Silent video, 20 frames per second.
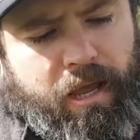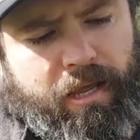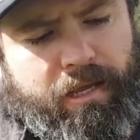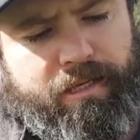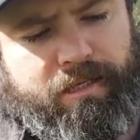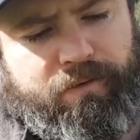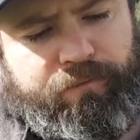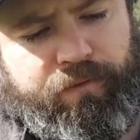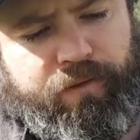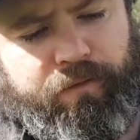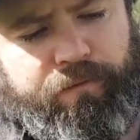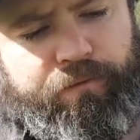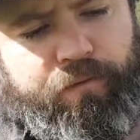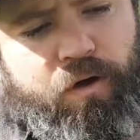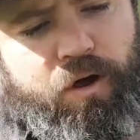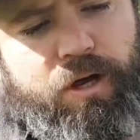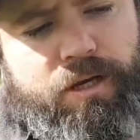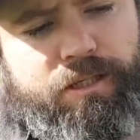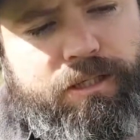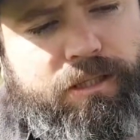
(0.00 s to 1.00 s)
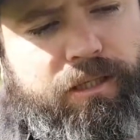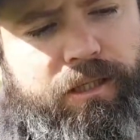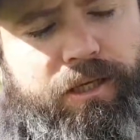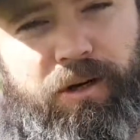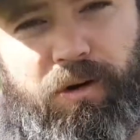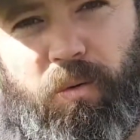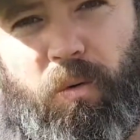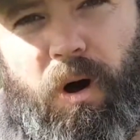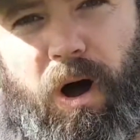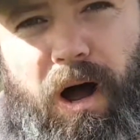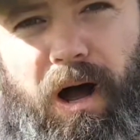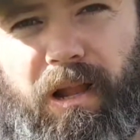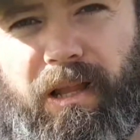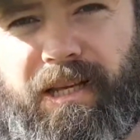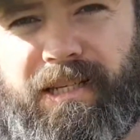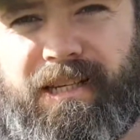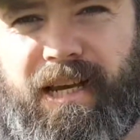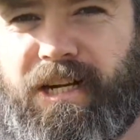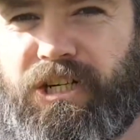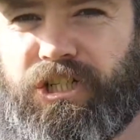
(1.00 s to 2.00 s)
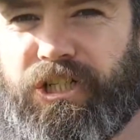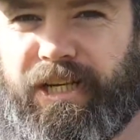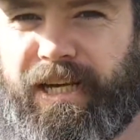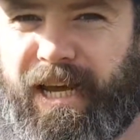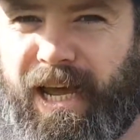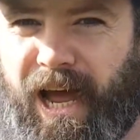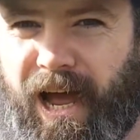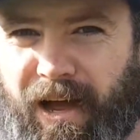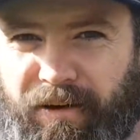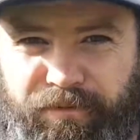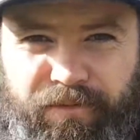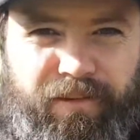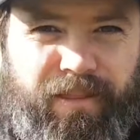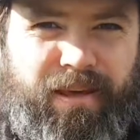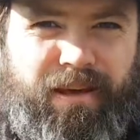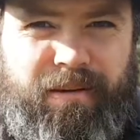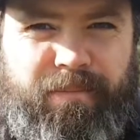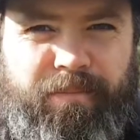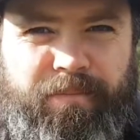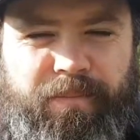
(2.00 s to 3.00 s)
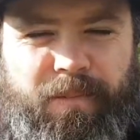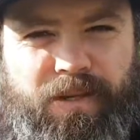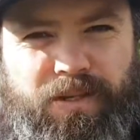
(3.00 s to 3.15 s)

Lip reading: is for the first little while is actually cover them,